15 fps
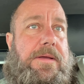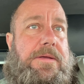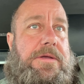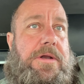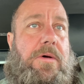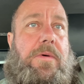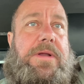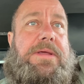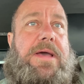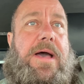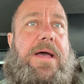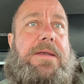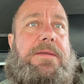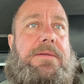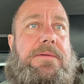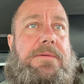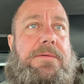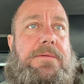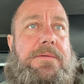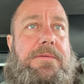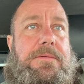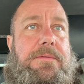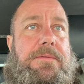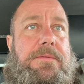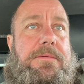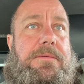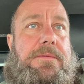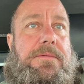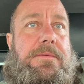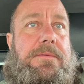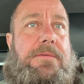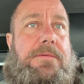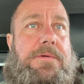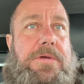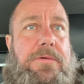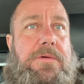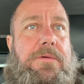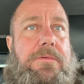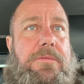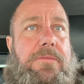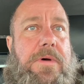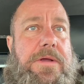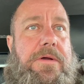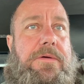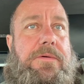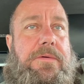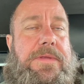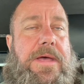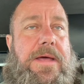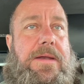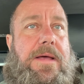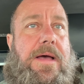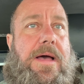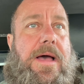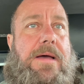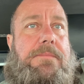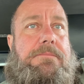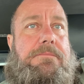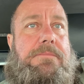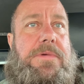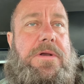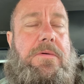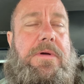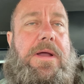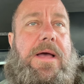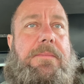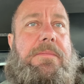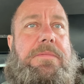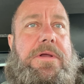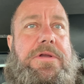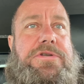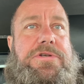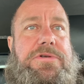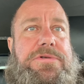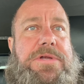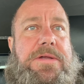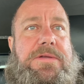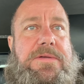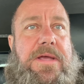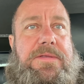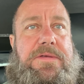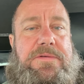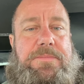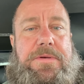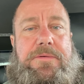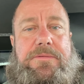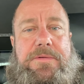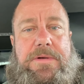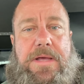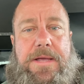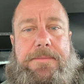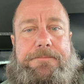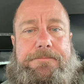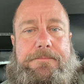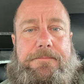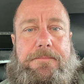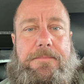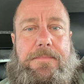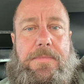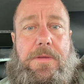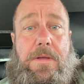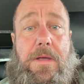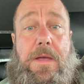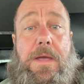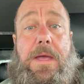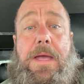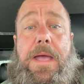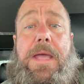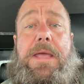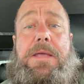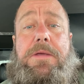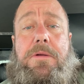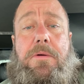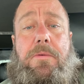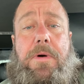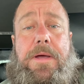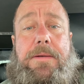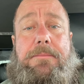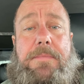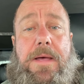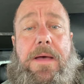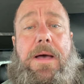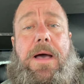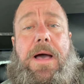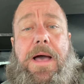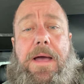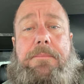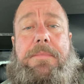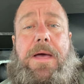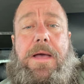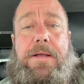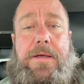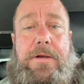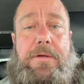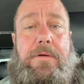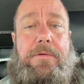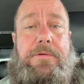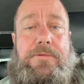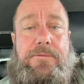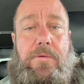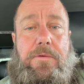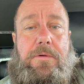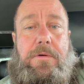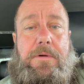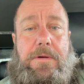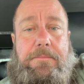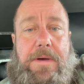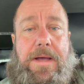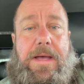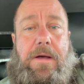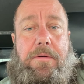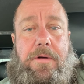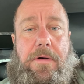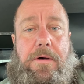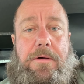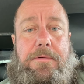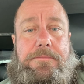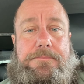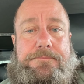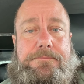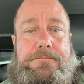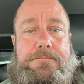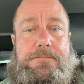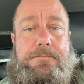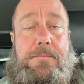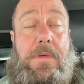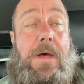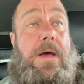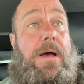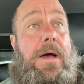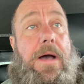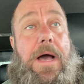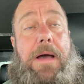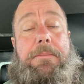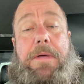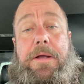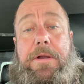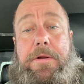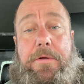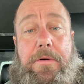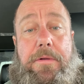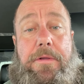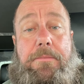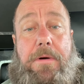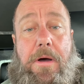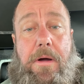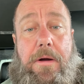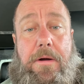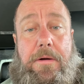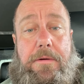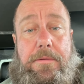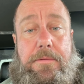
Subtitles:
You know what, God? You do while you're doing that. I'm going to choose not to take these pills today. Hey, you know what? I'm not going to go to the store and buy alcohol. I'm not going to go to the bar.